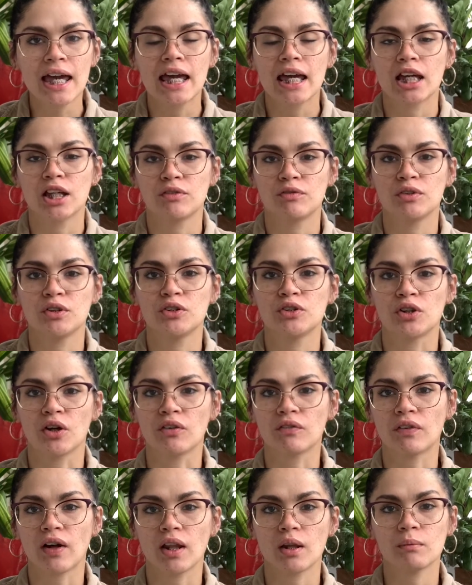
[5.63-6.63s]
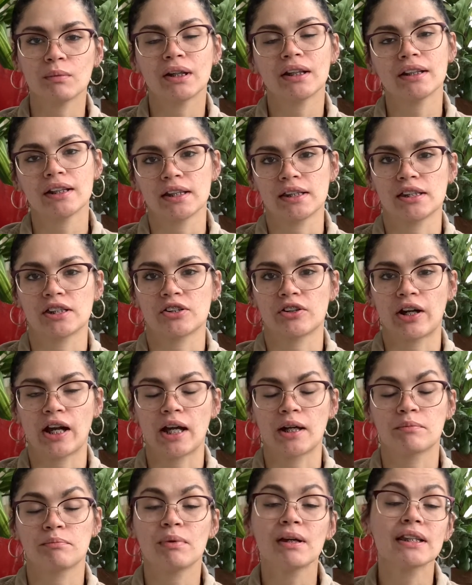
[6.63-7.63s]
if you don't follow me on
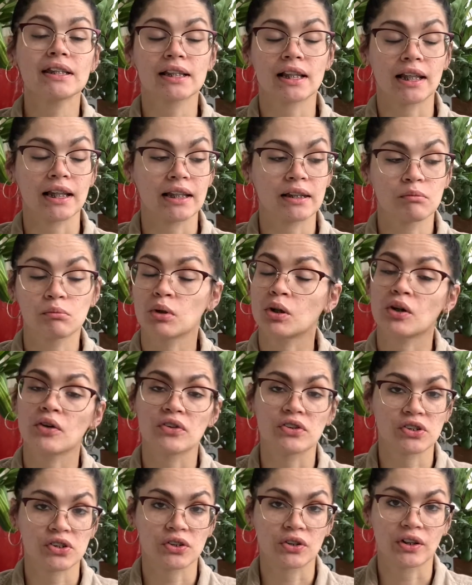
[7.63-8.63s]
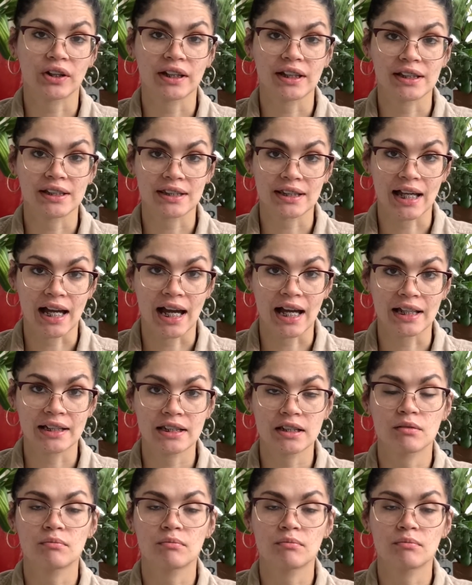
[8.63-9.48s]
instagram basically the moral of the story is that